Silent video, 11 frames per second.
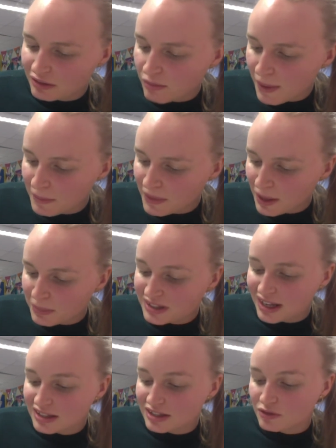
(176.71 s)
Remember that
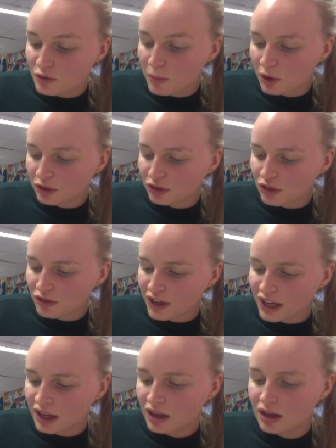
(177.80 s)
possessive
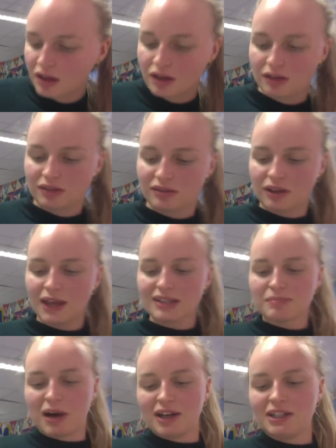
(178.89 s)
apostrophe. So
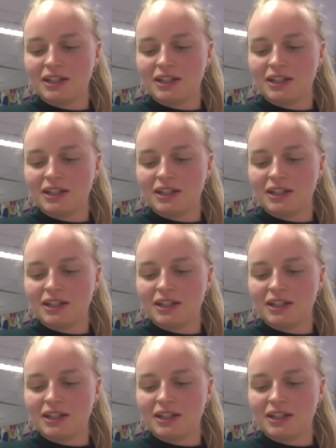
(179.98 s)
that's mine.